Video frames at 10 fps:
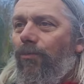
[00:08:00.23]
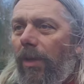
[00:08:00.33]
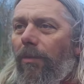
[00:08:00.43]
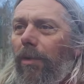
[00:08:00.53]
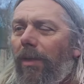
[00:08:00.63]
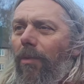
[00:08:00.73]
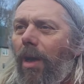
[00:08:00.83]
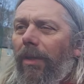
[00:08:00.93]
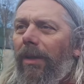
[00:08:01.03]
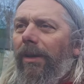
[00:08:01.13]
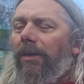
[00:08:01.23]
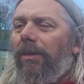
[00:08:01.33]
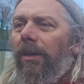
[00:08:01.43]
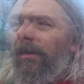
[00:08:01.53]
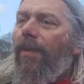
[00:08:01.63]
really, really rather
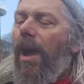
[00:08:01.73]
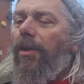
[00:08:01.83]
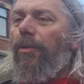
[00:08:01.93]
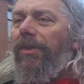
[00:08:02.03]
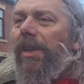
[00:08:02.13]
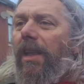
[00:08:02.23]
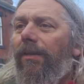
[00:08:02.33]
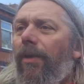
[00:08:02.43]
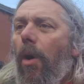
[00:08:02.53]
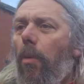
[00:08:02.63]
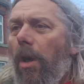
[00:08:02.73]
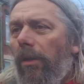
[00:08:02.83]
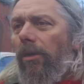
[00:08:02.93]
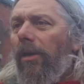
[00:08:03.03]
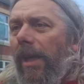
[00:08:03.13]
nice. I found a receipt for
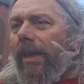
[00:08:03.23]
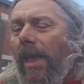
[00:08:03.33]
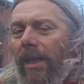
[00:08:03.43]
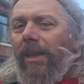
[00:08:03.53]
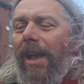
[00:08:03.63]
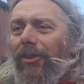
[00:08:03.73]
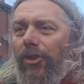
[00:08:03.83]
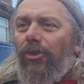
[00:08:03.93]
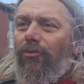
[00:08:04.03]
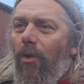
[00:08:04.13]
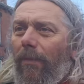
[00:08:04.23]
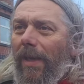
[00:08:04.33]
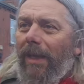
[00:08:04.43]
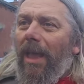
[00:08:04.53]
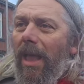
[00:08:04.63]
what looked like a
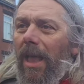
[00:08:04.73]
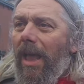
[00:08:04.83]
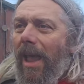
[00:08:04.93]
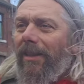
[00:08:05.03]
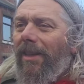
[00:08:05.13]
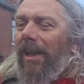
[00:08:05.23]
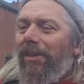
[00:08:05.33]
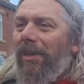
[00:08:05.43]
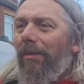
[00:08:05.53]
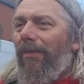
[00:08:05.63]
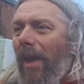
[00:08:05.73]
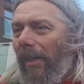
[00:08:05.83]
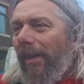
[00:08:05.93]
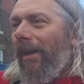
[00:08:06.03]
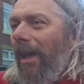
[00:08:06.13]
catastrophic head gasket
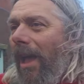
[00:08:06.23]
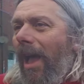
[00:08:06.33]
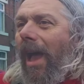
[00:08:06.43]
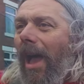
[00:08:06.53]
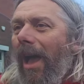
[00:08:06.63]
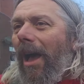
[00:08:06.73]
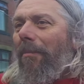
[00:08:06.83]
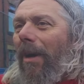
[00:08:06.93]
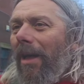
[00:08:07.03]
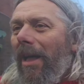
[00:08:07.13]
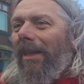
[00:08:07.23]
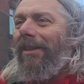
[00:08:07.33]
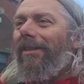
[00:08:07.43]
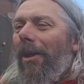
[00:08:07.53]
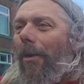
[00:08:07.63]
failure.
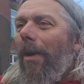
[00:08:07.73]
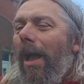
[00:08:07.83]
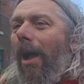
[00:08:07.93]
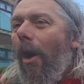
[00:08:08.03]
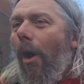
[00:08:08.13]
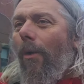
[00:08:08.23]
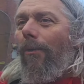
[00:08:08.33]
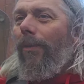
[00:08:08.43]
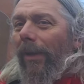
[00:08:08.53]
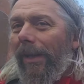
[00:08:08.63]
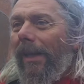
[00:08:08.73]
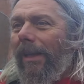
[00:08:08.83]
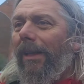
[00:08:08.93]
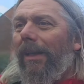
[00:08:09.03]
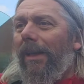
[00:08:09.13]
So hopefully,
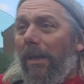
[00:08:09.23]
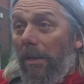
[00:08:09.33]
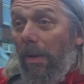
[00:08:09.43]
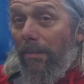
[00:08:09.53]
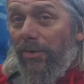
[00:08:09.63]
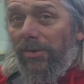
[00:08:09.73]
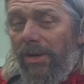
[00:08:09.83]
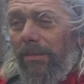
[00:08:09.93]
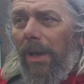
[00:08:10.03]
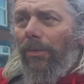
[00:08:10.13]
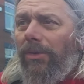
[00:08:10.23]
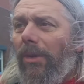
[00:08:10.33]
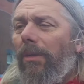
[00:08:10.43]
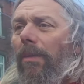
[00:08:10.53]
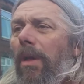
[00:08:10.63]
I presume that was
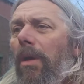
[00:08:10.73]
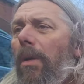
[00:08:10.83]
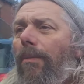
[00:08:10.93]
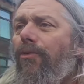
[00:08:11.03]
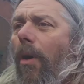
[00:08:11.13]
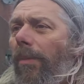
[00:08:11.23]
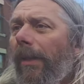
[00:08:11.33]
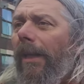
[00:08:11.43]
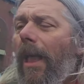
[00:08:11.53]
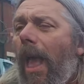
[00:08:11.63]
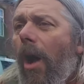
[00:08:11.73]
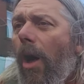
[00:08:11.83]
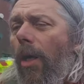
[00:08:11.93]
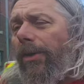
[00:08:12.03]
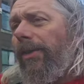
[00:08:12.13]
done properly.
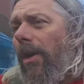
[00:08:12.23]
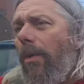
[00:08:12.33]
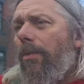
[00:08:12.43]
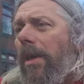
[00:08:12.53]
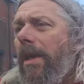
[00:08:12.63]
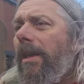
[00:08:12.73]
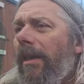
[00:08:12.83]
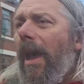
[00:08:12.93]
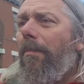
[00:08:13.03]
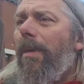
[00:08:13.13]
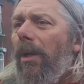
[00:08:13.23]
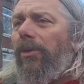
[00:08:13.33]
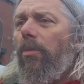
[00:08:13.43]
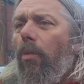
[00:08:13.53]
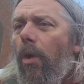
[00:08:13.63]
Also, the cam
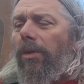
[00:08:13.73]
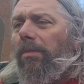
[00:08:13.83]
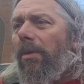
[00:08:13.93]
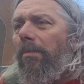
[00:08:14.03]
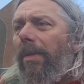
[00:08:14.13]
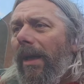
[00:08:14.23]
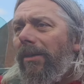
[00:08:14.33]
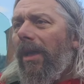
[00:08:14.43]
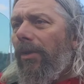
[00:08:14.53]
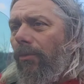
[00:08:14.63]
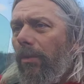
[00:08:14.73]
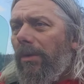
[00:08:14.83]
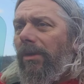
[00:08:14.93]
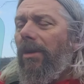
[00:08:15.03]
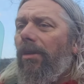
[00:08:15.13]
belt and water pump, etc.,
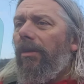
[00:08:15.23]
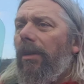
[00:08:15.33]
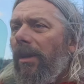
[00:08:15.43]
was done